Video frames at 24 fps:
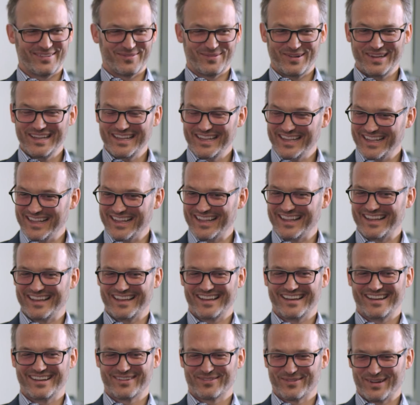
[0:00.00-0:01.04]
and we
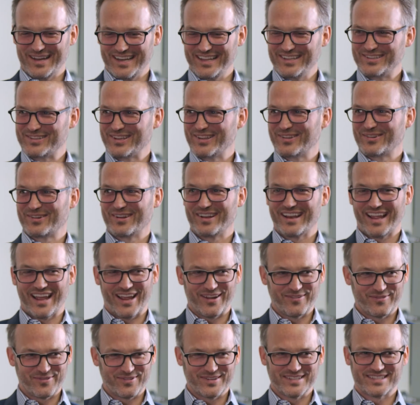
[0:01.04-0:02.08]
rate each other on
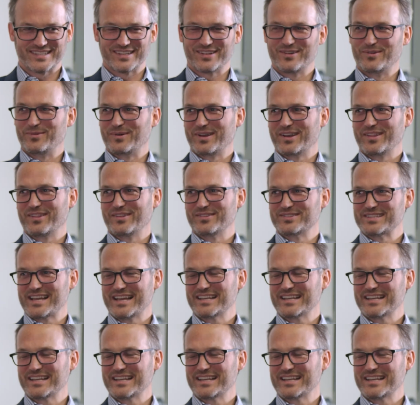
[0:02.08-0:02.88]
every single one of those